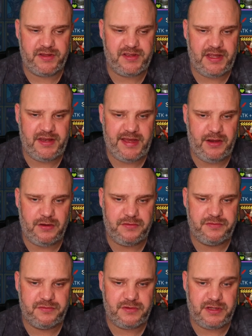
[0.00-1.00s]
take that
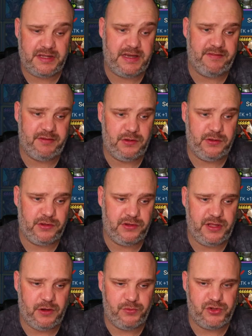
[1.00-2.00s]
off. I did have a look at
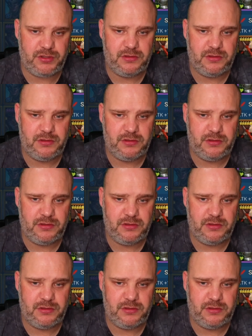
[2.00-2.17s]
the option.